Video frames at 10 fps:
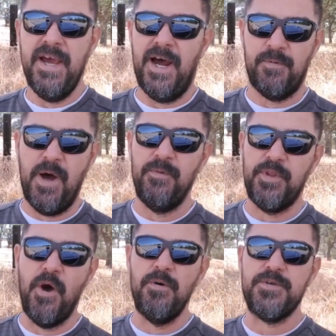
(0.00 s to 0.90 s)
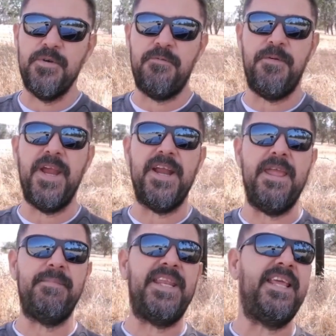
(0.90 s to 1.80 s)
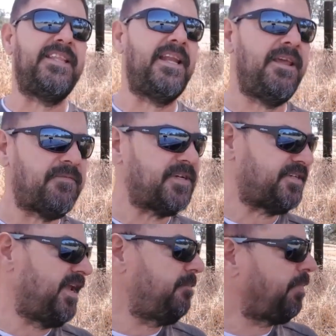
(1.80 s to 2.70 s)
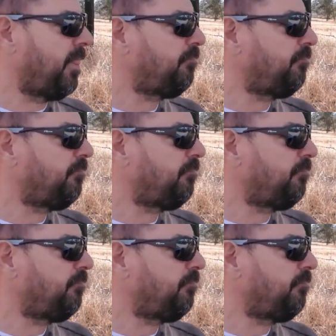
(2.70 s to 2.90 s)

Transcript: around those who fear him and he delivers them.